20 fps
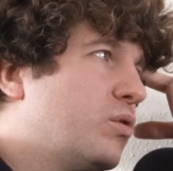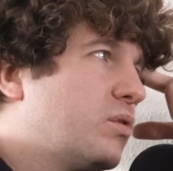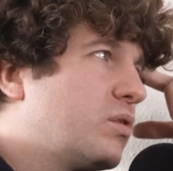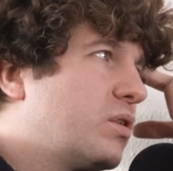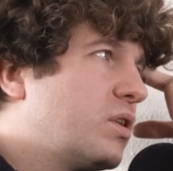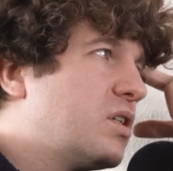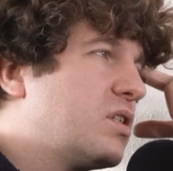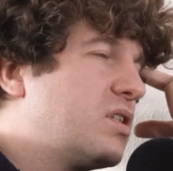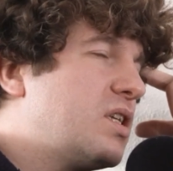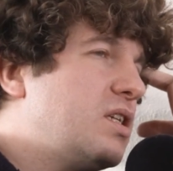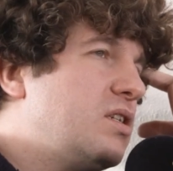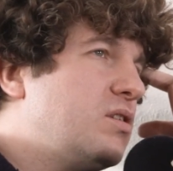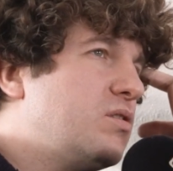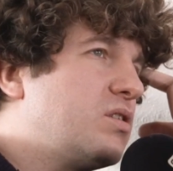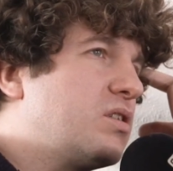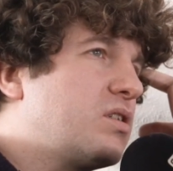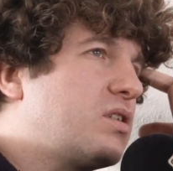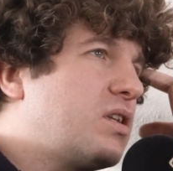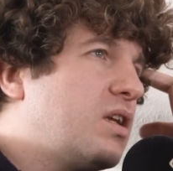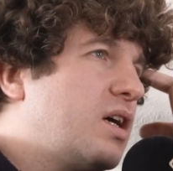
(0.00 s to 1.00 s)
Because then you're
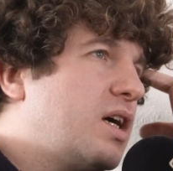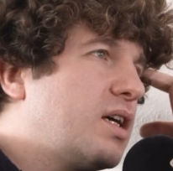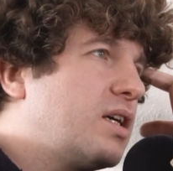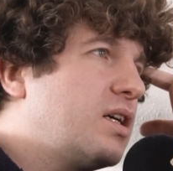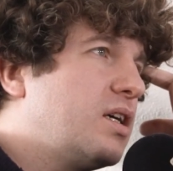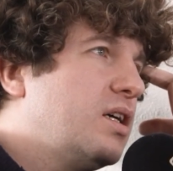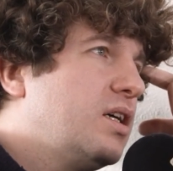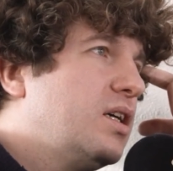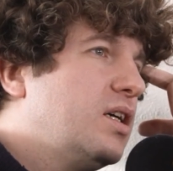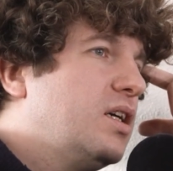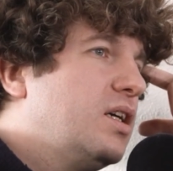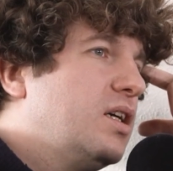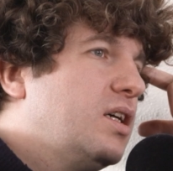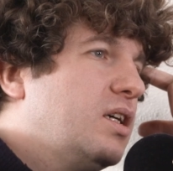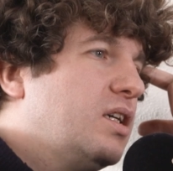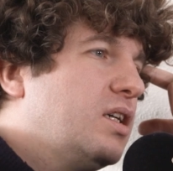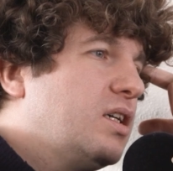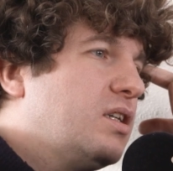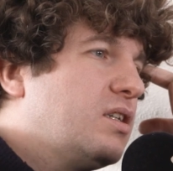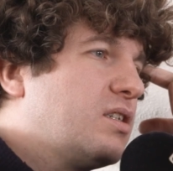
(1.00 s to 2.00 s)
just like,
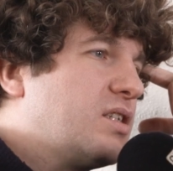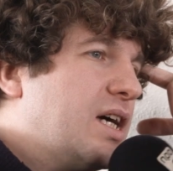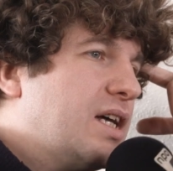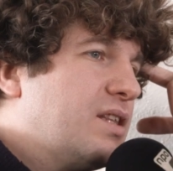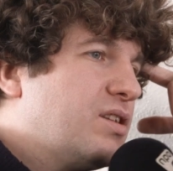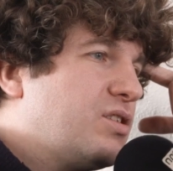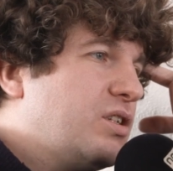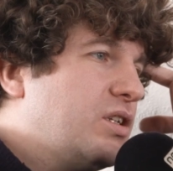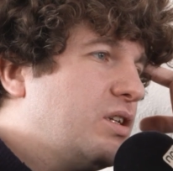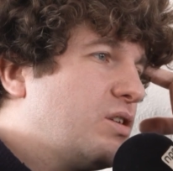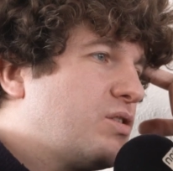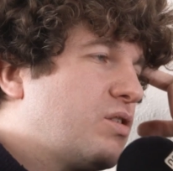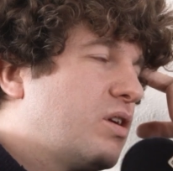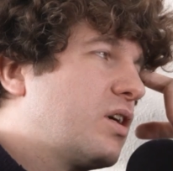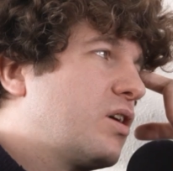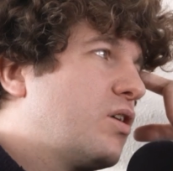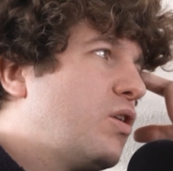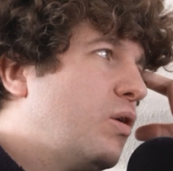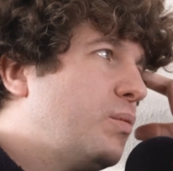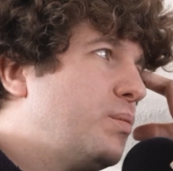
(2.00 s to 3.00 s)
you sat in the studio
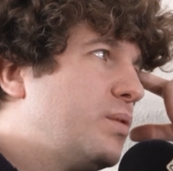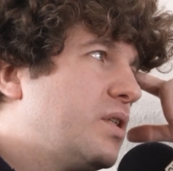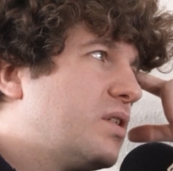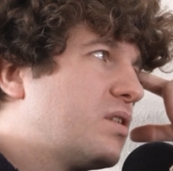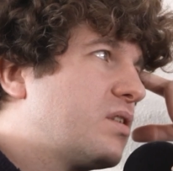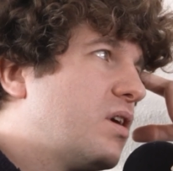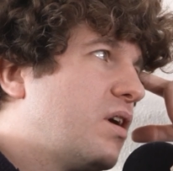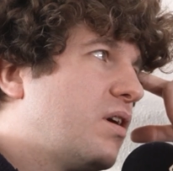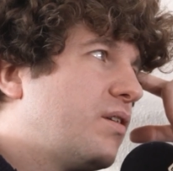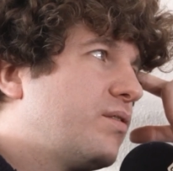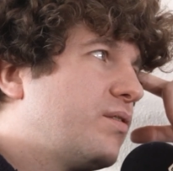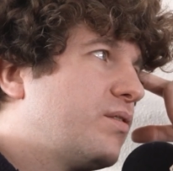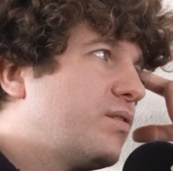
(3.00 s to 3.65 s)
trying to copy stuff